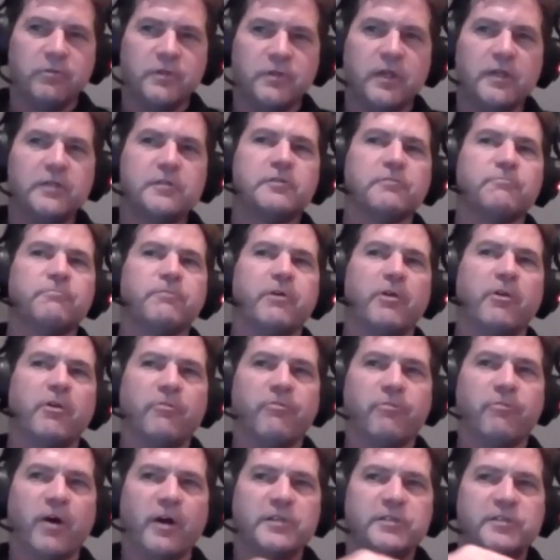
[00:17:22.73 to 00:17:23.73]
need to
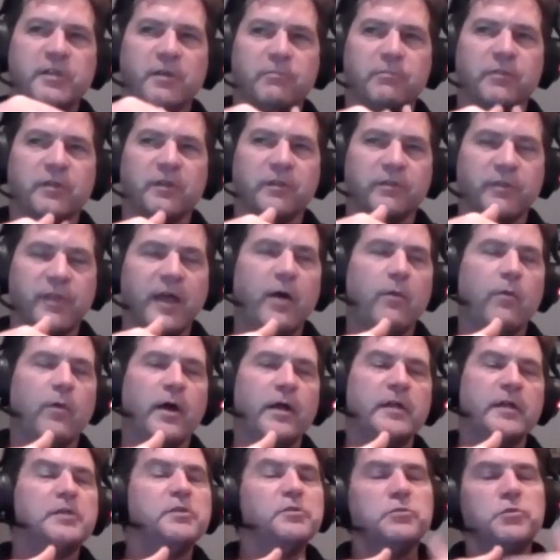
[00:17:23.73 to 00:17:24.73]
verify something in that
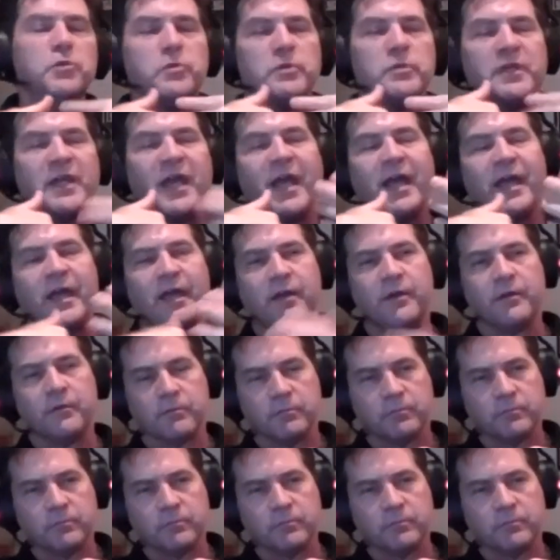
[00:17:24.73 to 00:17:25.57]
way, you can,